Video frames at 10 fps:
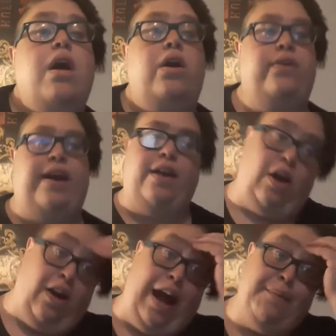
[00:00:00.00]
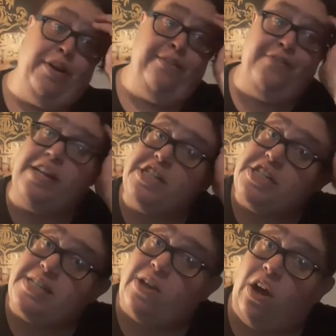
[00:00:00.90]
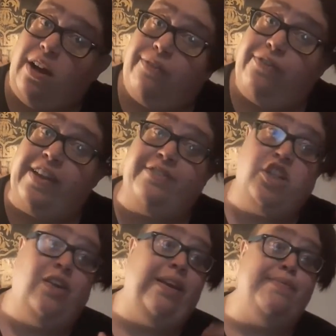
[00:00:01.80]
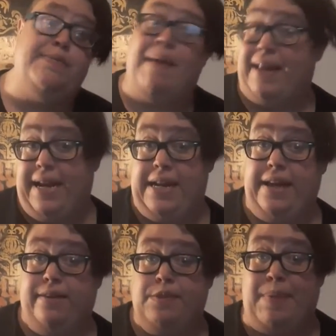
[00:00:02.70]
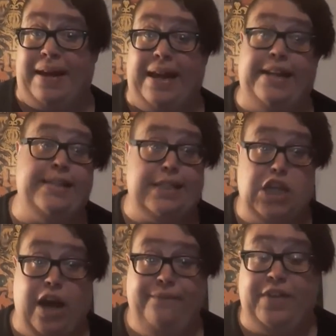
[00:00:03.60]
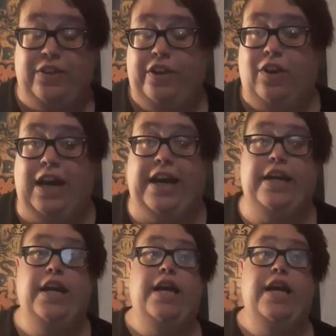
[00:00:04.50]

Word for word: Okay, y'all, I'm going to finish this off. If Charlie comes back in, he comes back in. He's not feeling great.